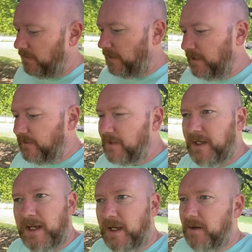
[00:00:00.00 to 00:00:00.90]
The
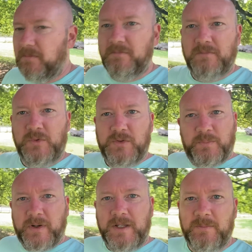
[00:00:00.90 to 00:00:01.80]
internet was
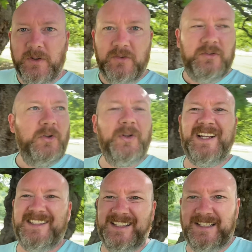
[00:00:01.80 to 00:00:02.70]
pretty much
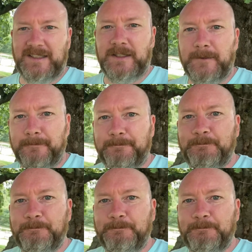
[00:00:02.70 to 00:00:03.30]
non-existent.